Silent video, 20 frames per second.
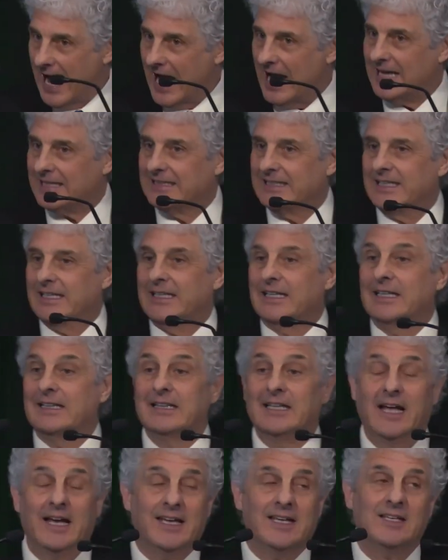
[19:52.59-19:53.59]
acting
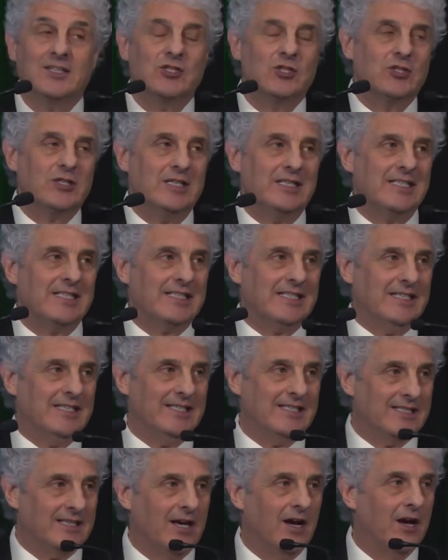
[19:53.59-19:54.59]
like she
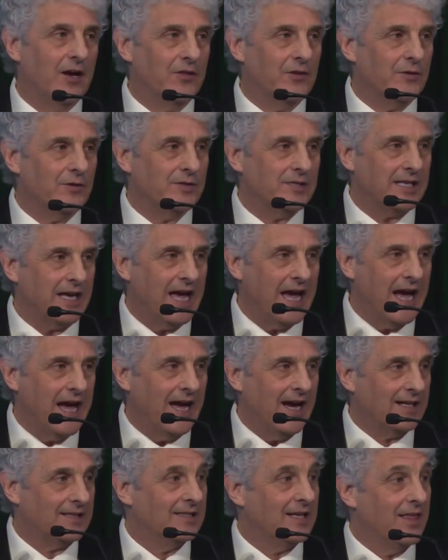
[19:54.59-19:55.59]
sees others
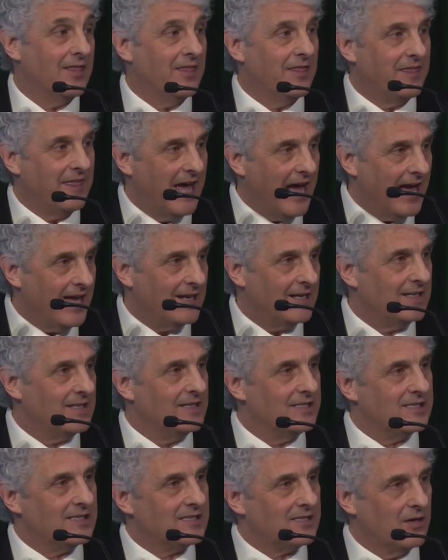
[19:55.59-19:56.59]
act. That
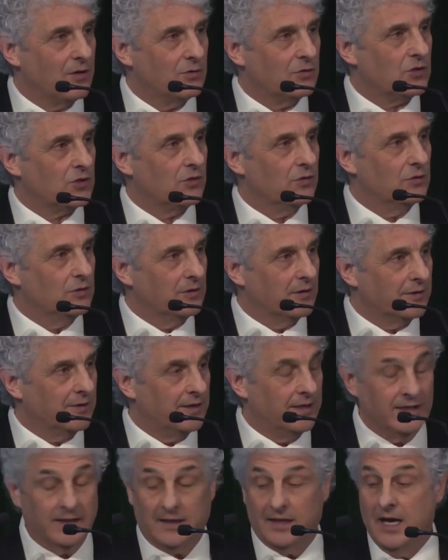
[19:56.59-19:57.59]
is social
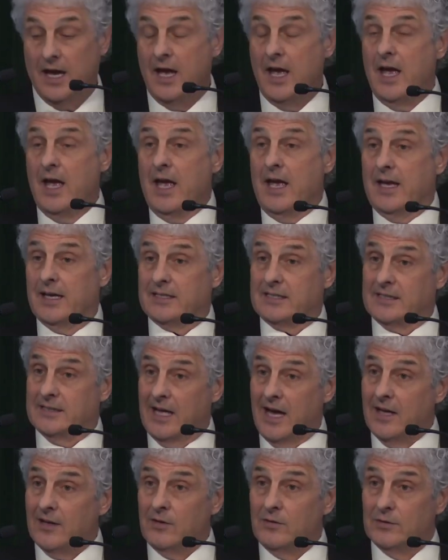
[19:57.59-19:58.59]
learning. It's
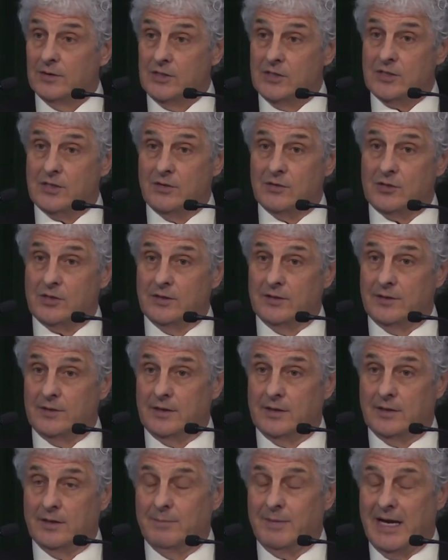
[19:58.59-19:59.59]
not only social
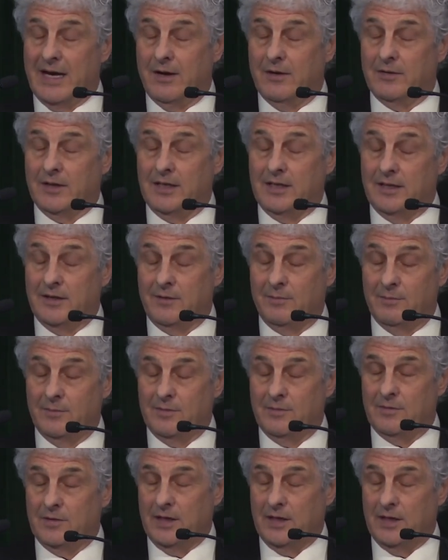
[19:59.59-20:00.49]
learning about inter